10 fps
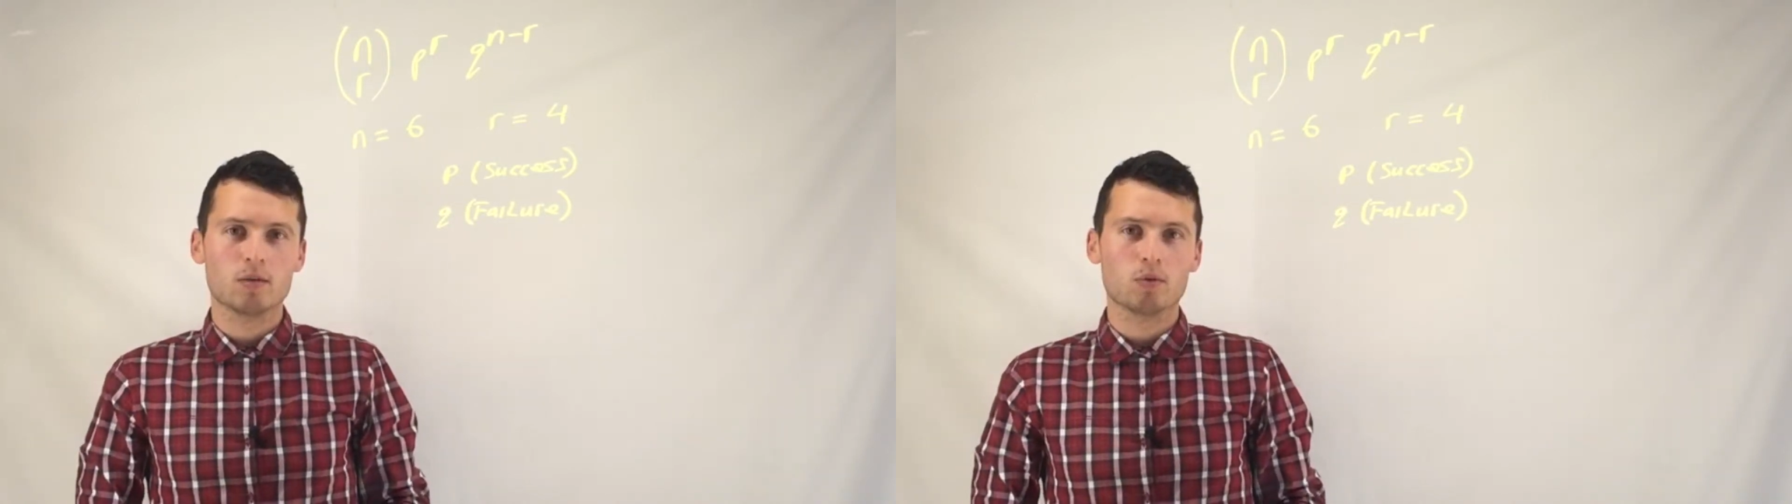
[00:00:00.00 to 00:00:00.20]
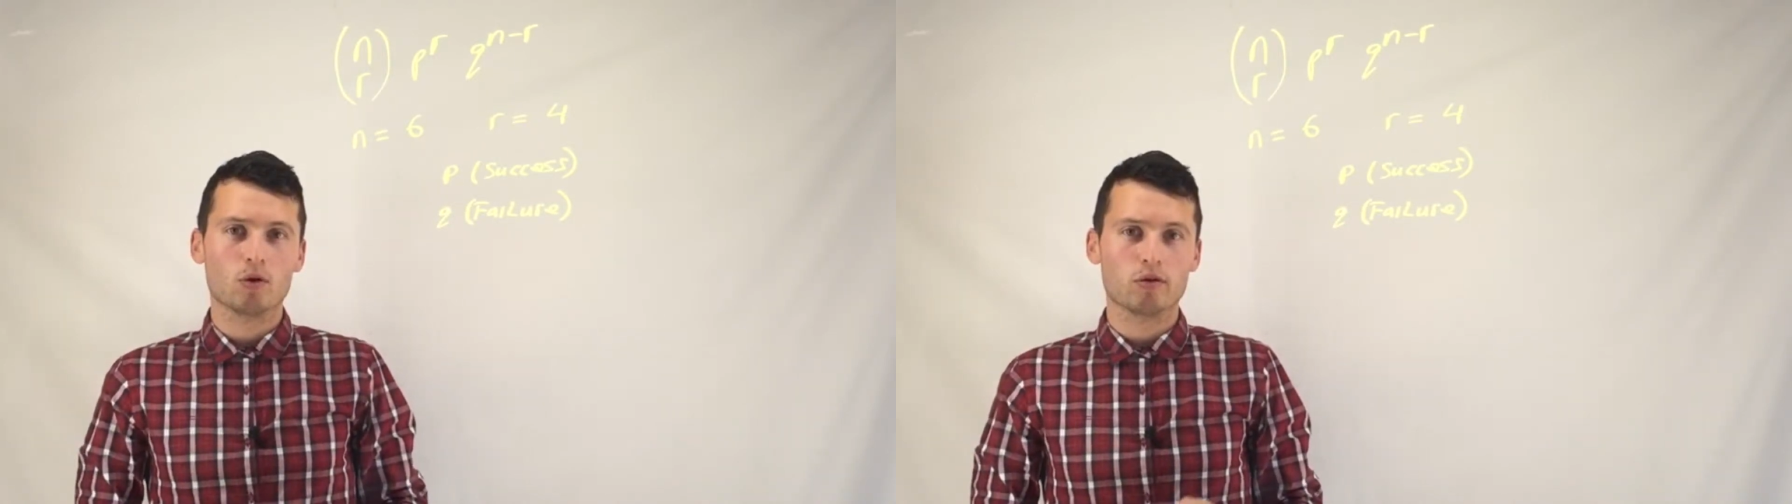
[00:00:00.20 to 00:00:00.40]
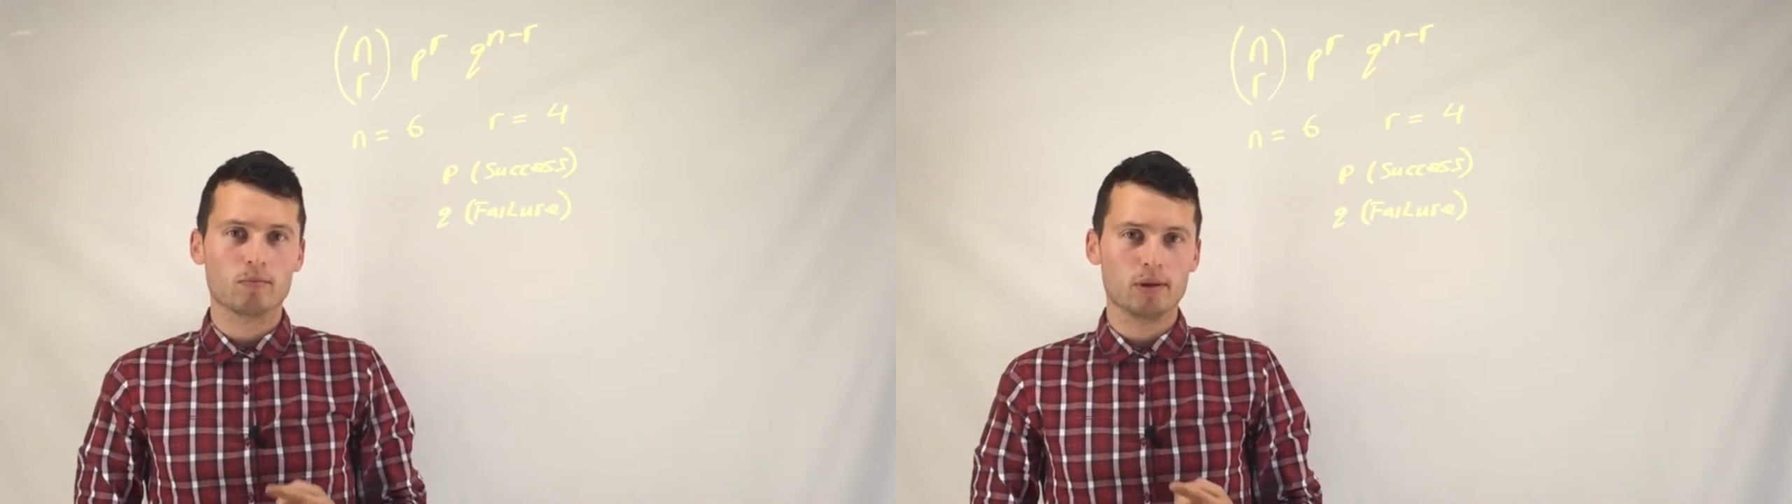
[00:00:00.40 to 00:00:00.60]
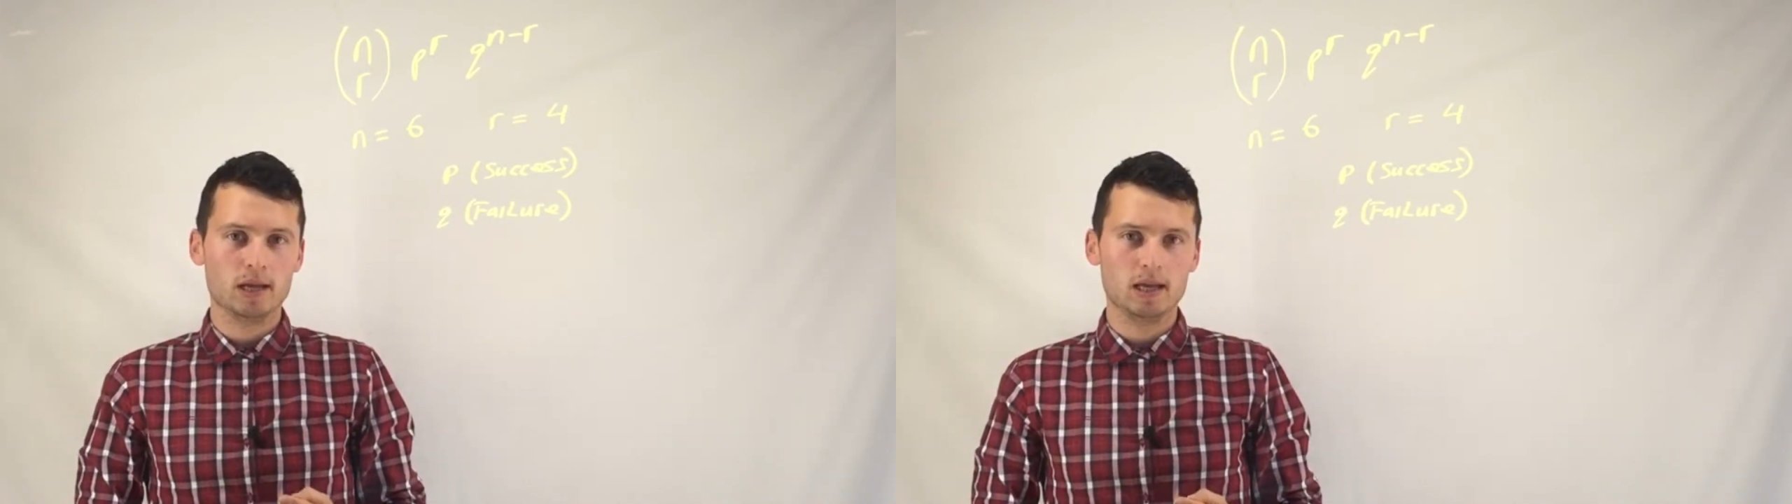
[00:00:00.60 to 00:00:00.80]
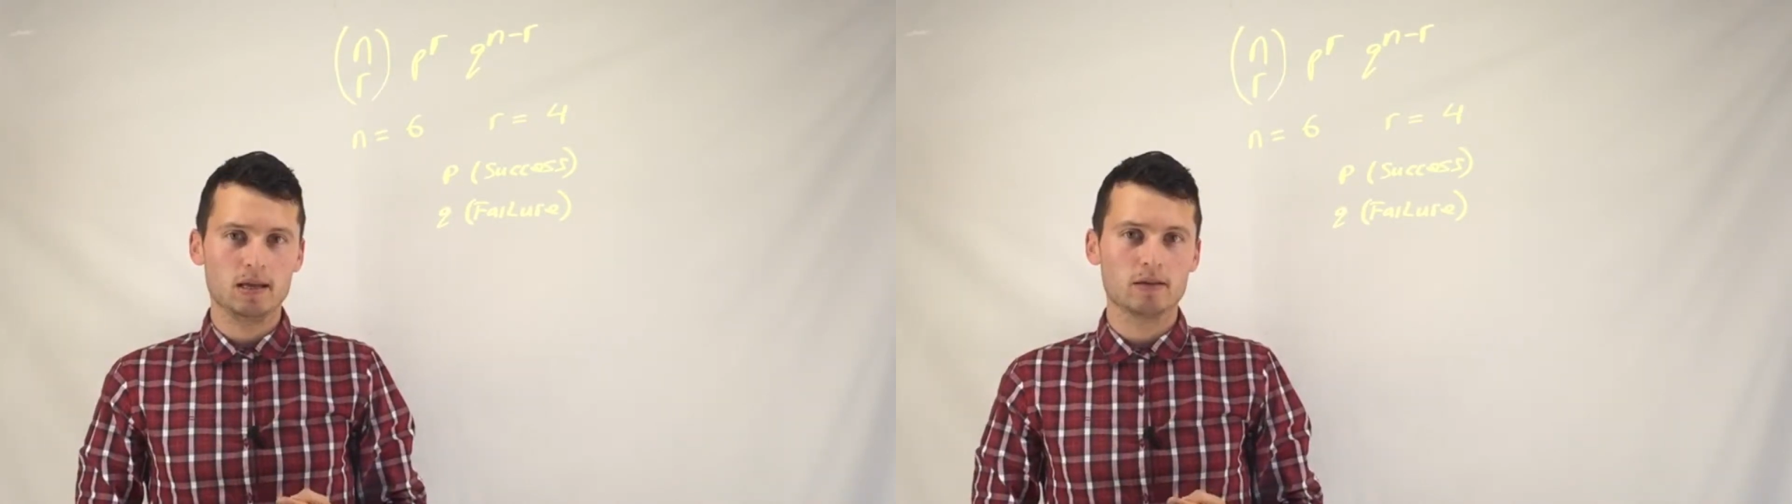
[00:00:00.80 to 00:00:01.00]
both
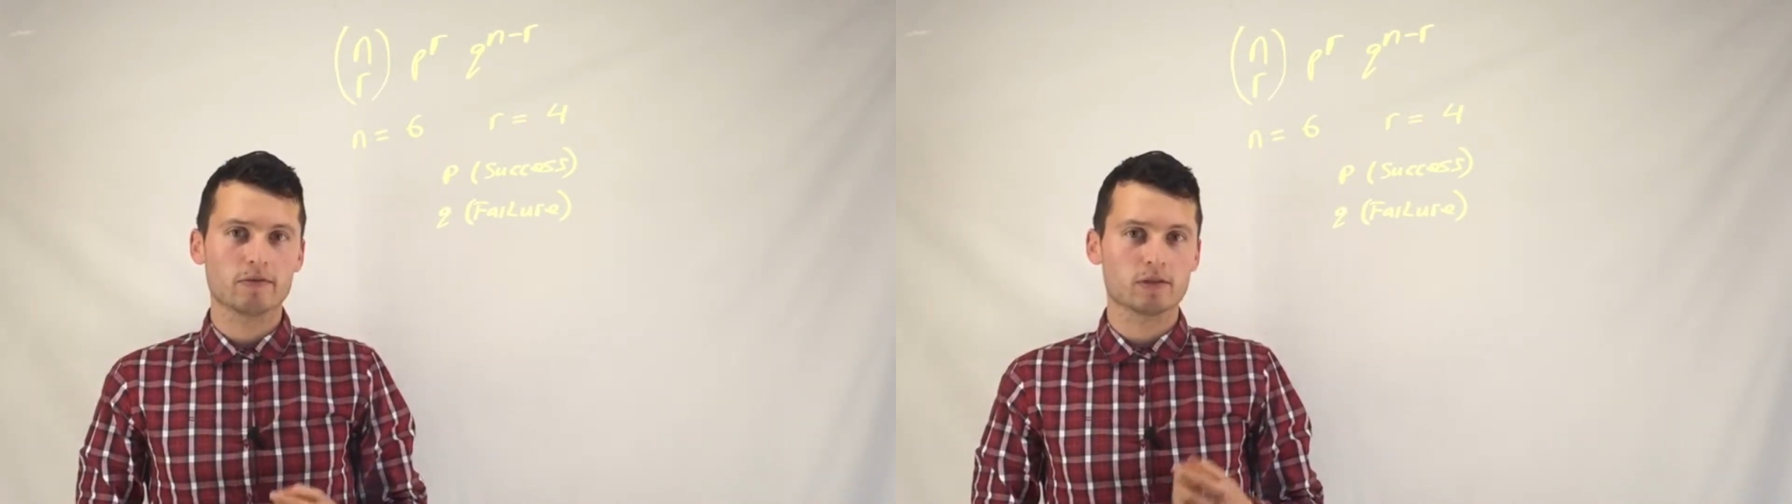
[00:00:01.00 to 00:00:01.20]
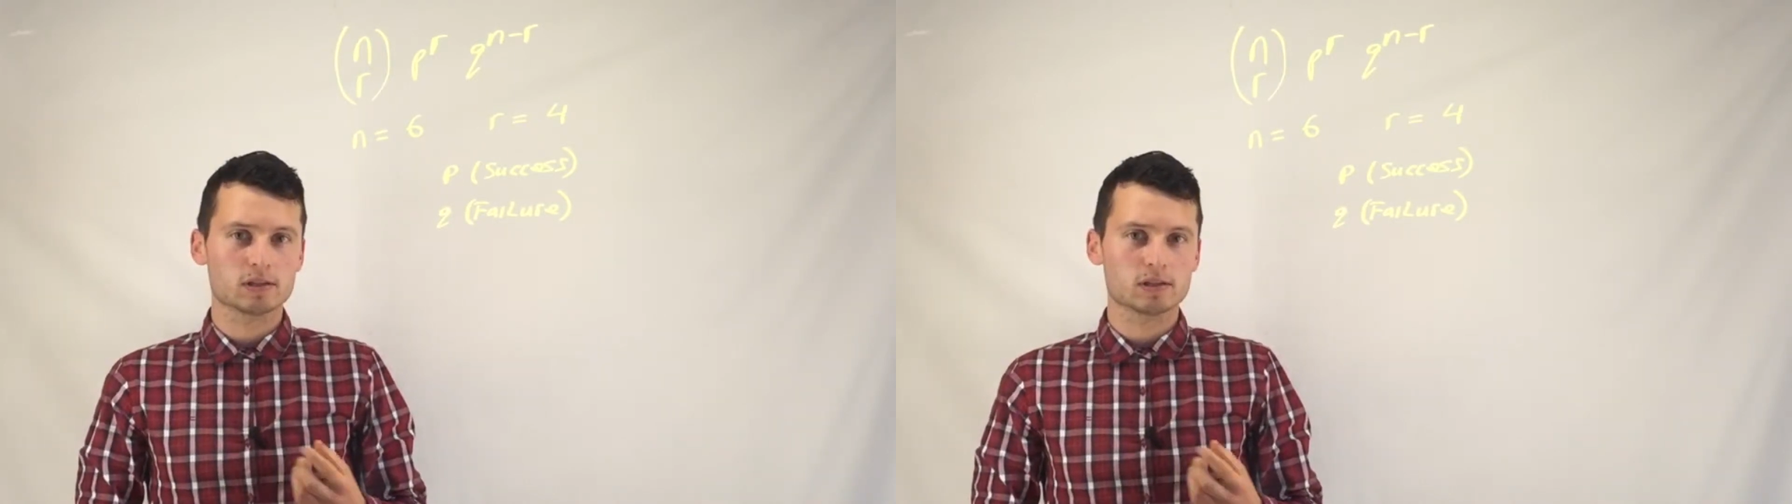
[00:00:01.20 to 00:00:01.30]
P for